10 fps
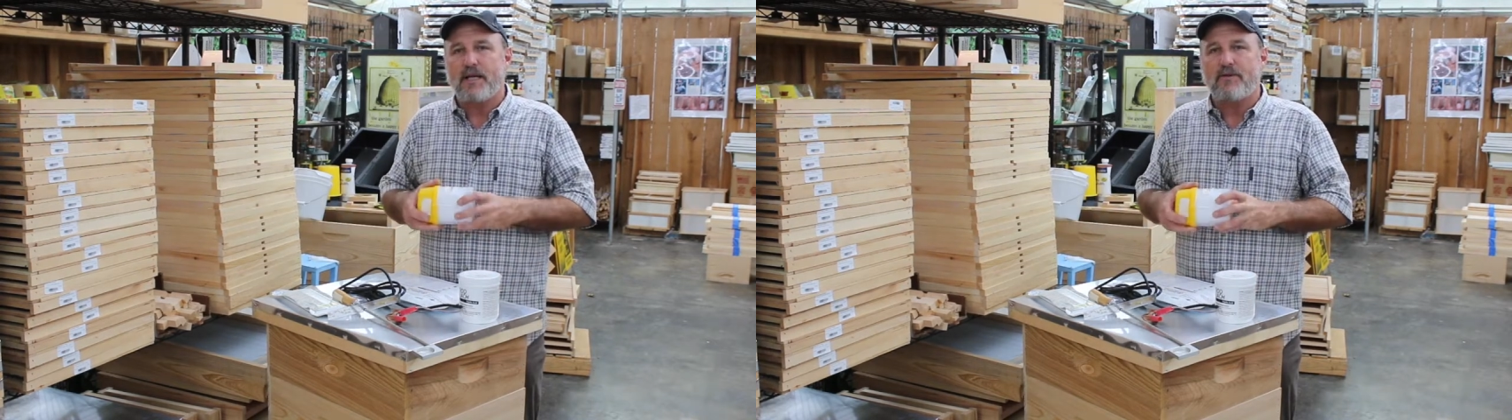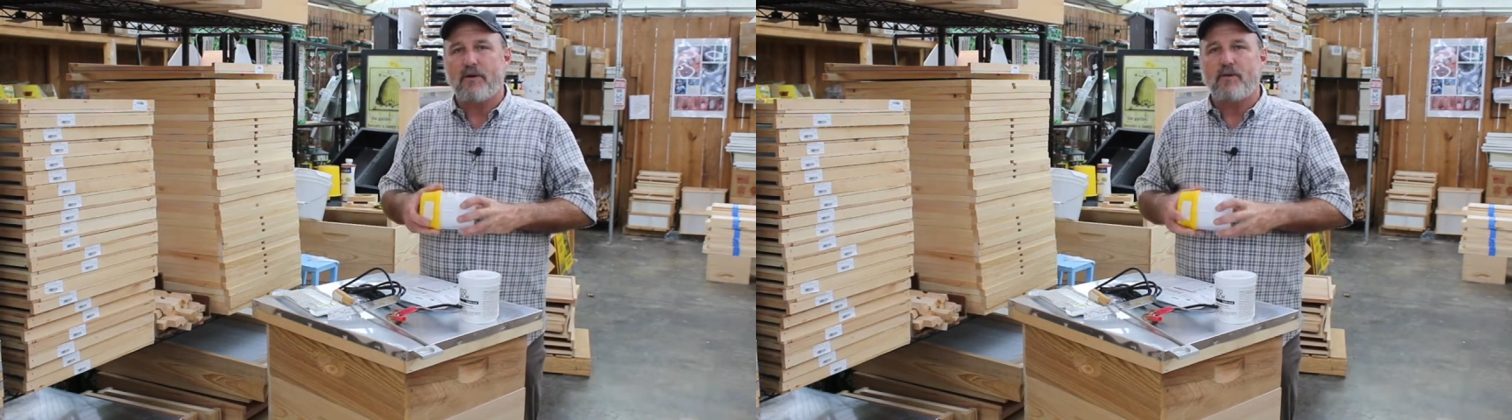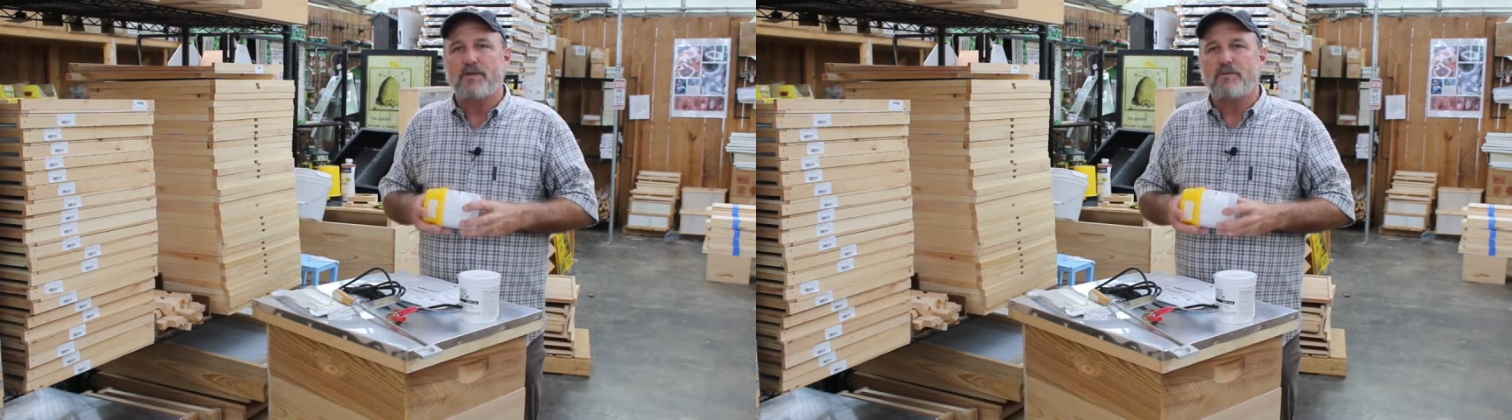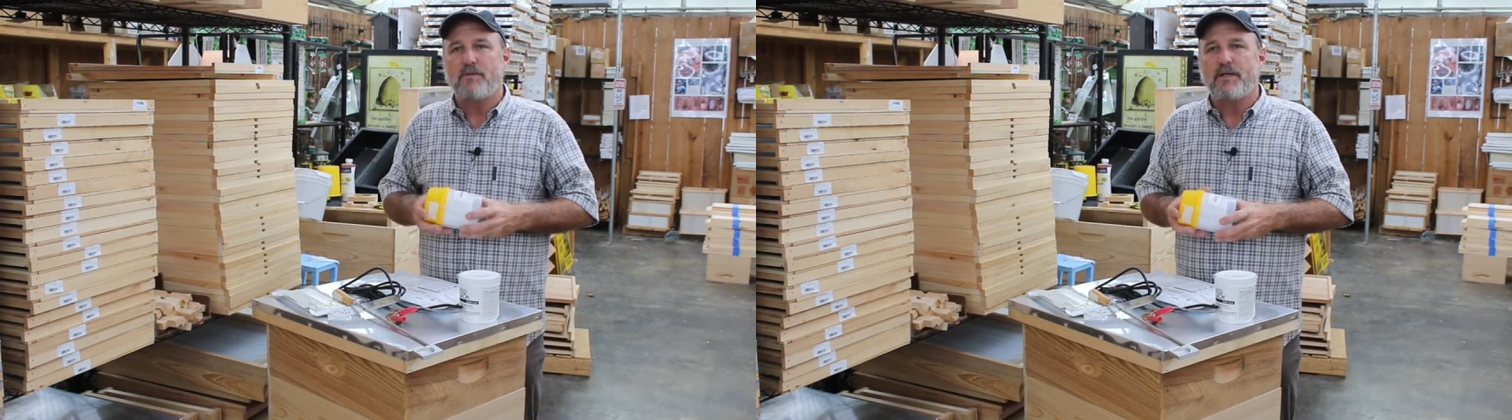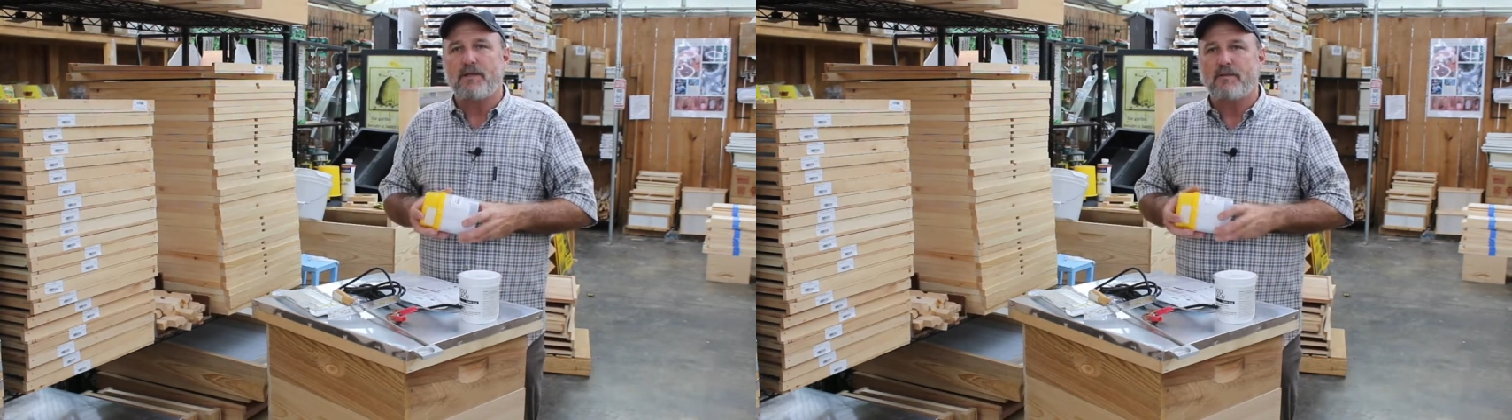I've always
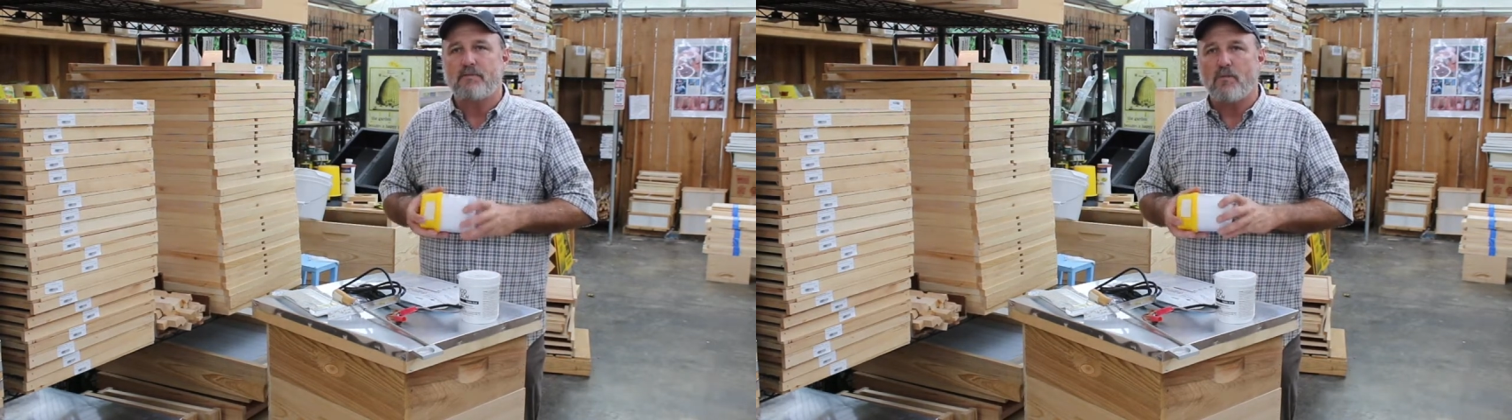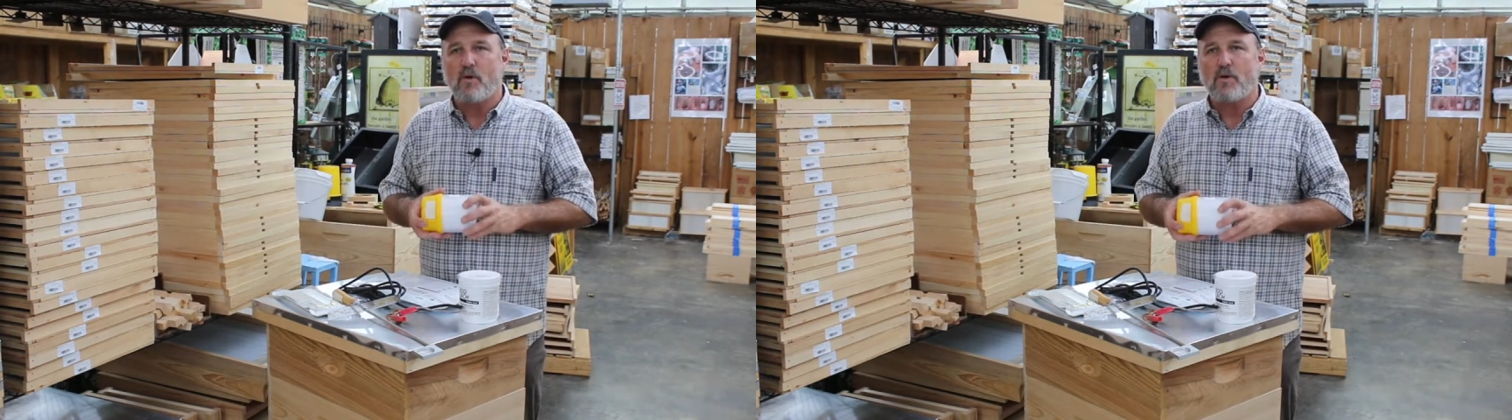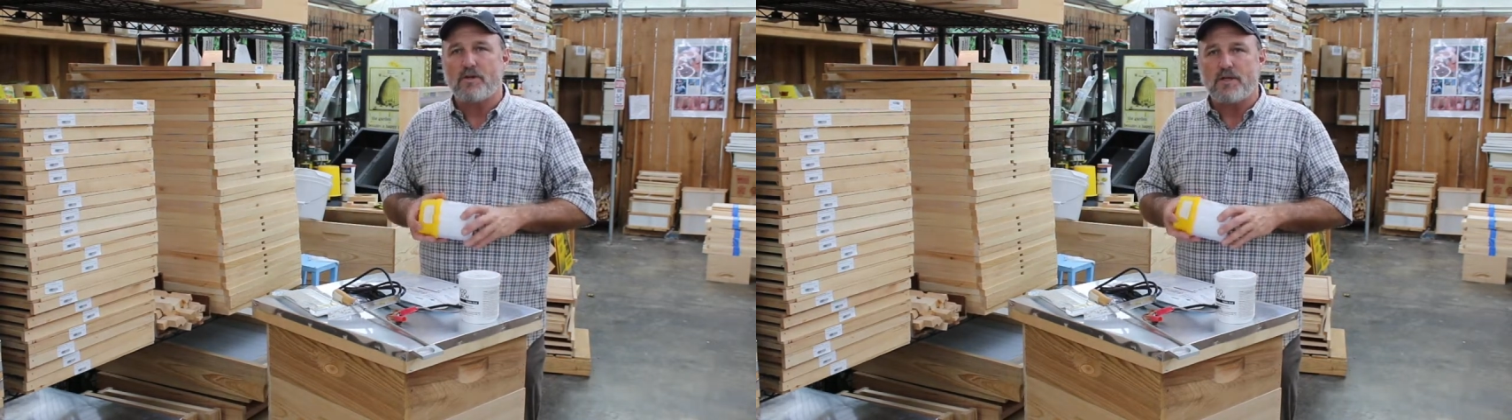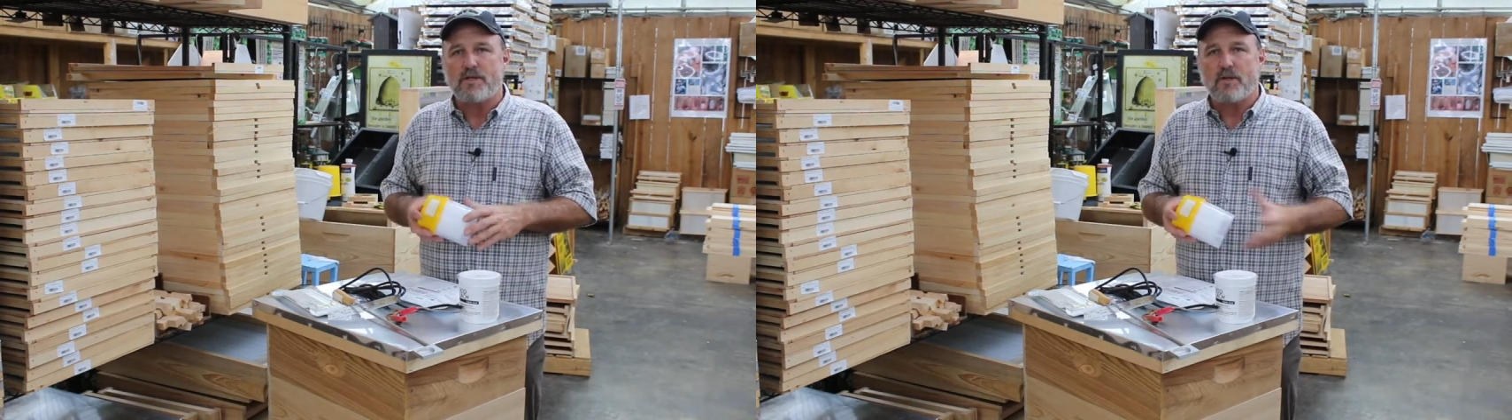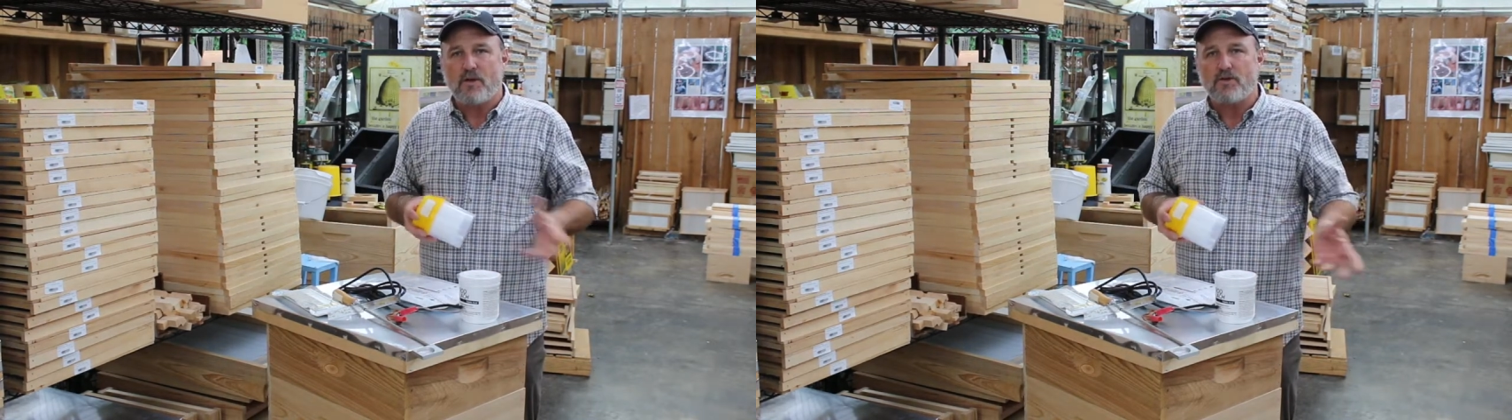been more
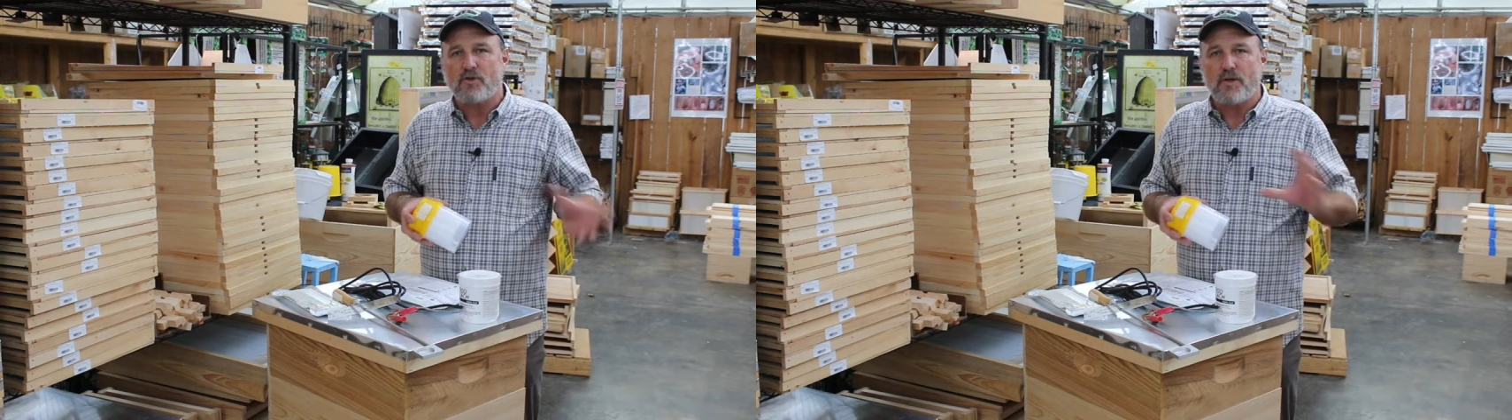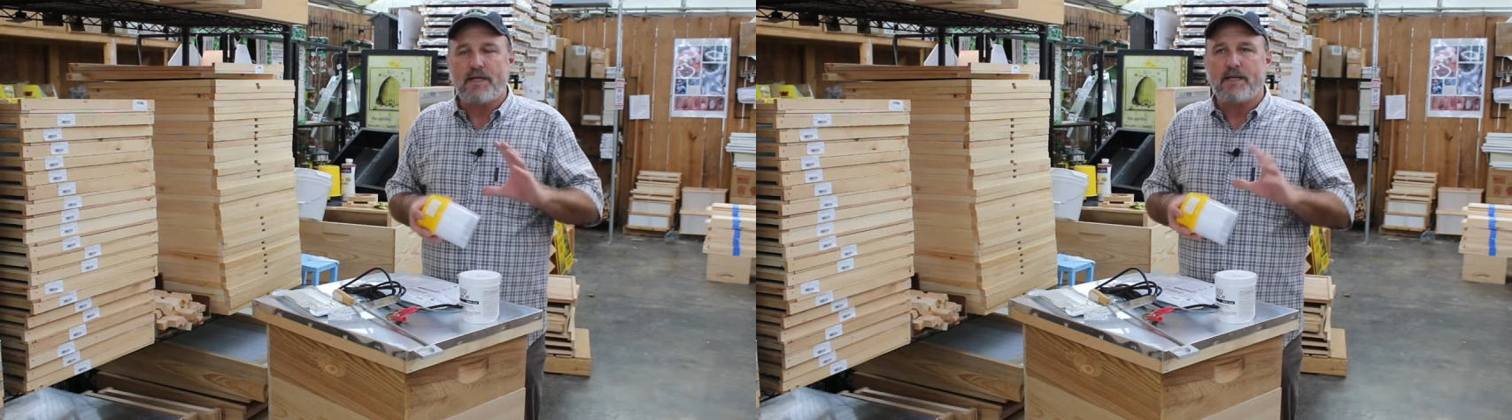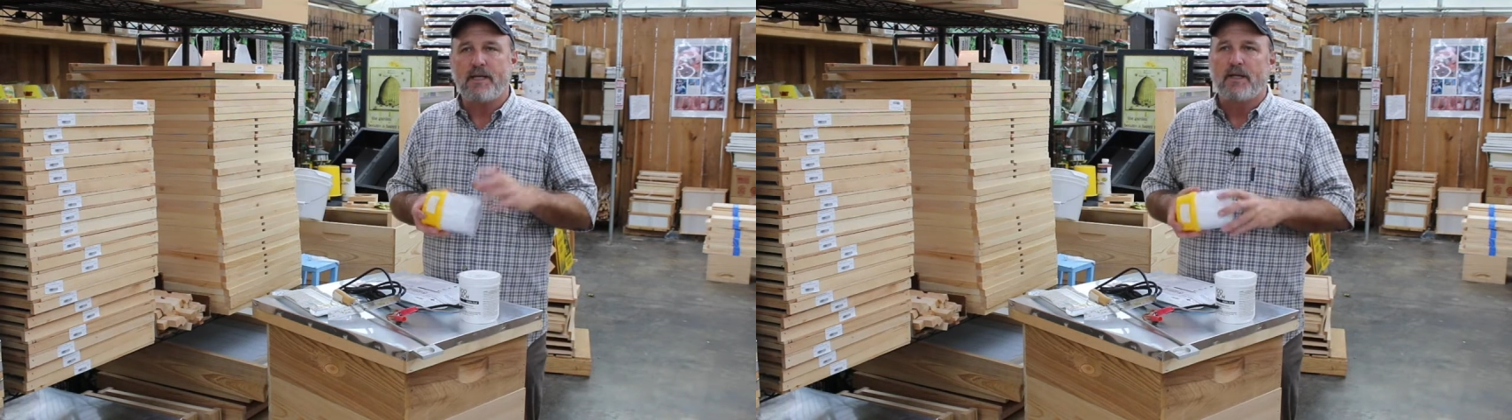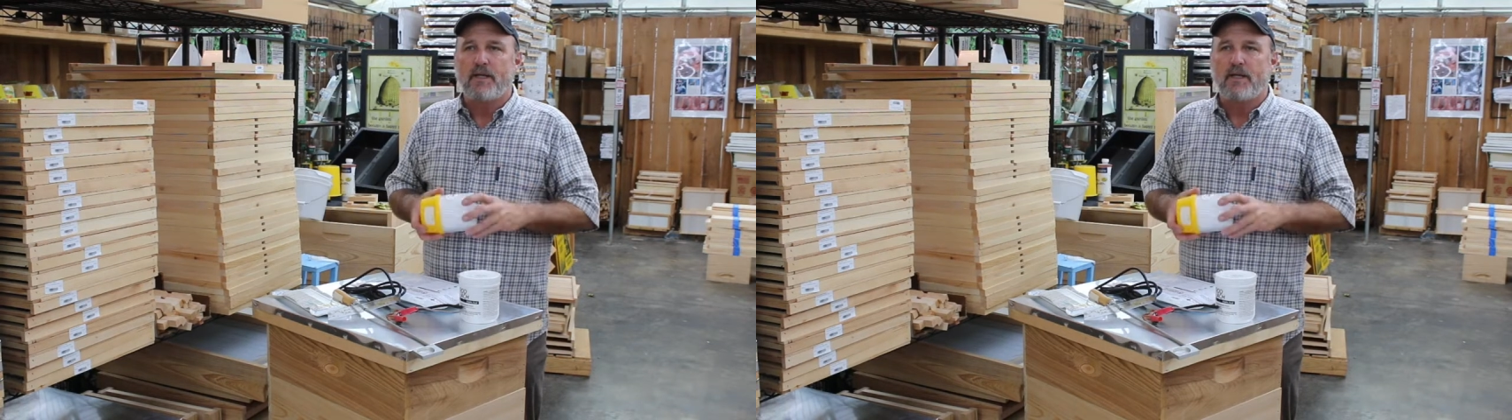just on treating.